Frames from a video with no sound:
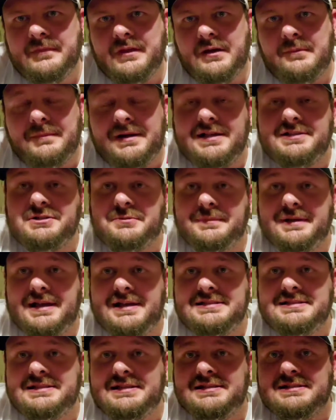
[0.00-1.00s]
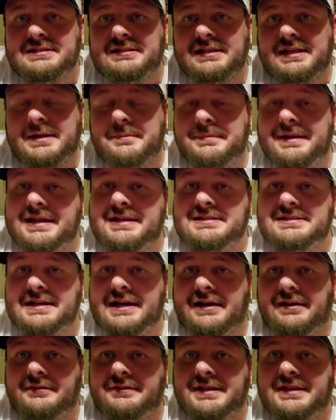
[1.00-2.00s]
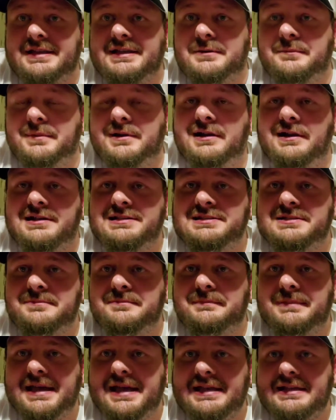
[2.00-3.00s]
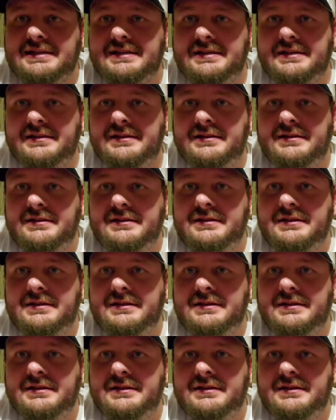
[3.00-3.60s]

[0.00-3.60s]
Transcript: the Monster Bass sends a lot of baits out, they get them custom painted,